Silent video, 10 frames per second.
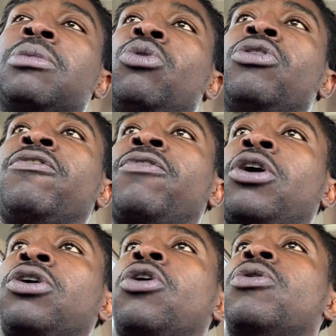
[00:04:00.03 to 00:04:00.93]
the moon and
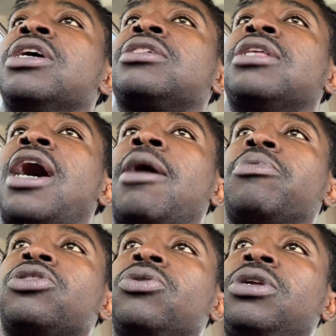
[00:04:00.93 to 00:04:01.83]
virgo it's the
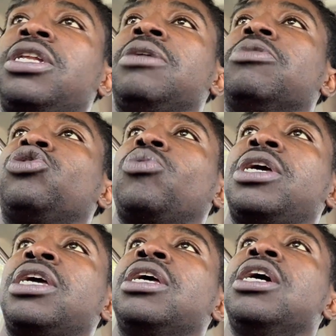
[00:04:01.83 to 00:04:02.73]
opportunity
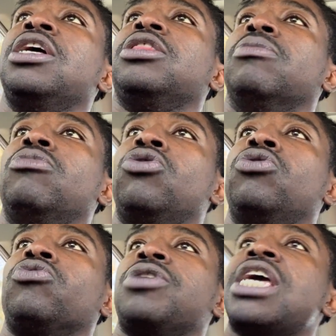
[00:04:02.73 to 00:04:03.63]
between the
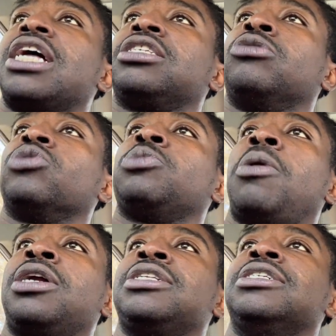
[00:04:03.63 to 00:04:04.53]
moon reacting and
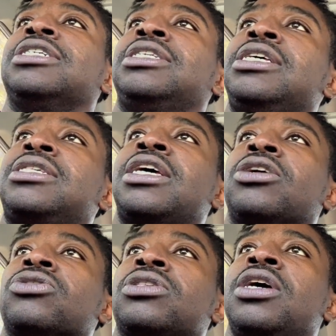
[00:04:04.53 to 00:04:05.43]
responding to the
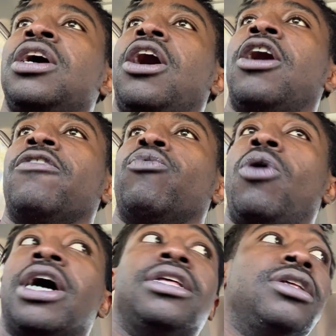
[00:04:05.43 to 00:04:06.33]
details of
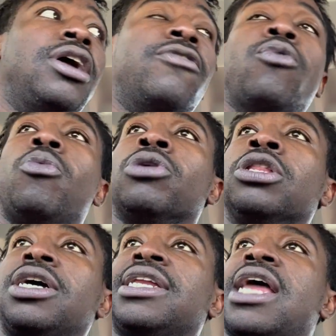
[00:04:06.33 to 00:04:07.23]
what of what we're
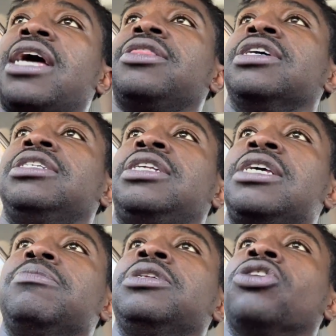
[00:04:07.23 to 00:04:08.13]
looking at the
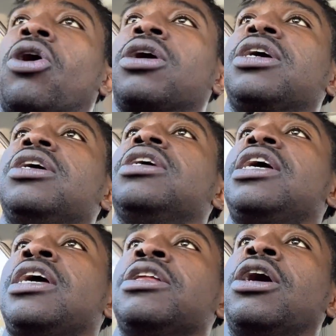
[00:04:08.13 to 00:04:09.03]
deep, dark,
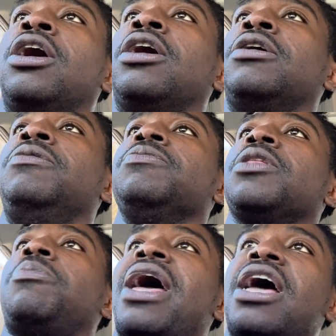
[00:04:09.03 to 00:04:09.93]
and uh,
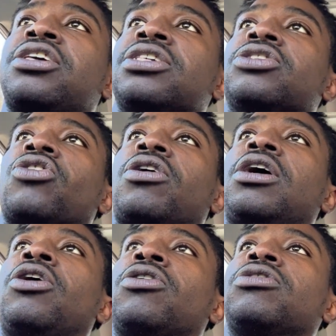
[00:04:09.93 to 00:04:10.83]
passions, our,
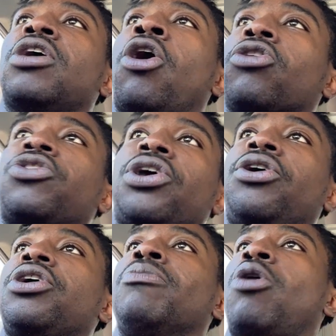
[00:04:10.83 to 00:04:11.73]
our
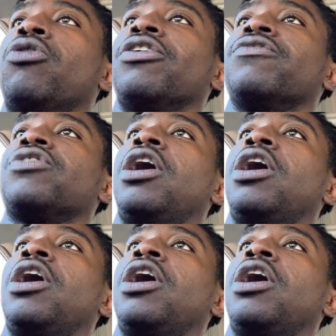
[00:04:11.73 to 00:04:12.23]
ulterior motives,